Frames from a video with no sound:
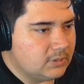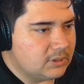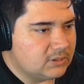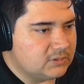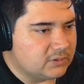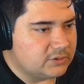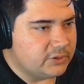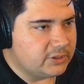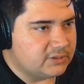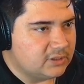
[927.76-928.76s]
And then, so as
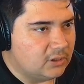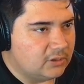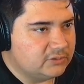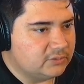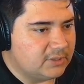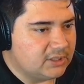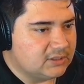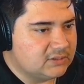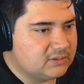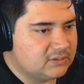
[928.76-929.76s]
you can tell also by
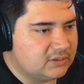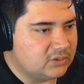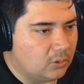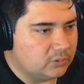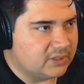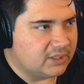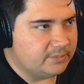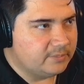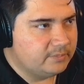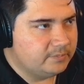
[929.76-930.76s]
this whole
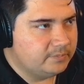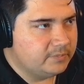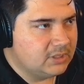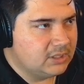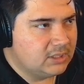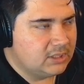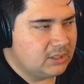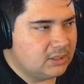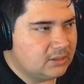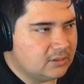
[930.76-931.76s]
time,
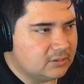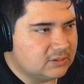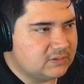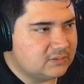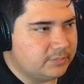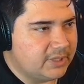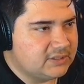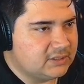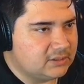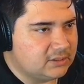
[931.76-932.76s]
there is
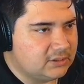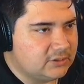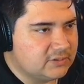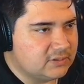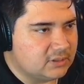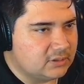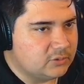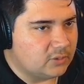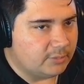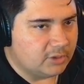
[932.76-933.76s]
basically just a
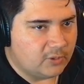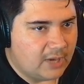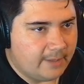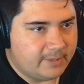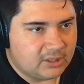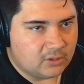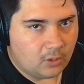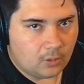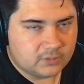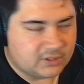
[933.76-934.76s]
tremolo happening the
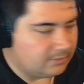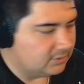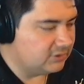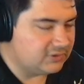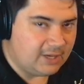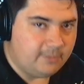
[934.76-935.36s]
whole time to just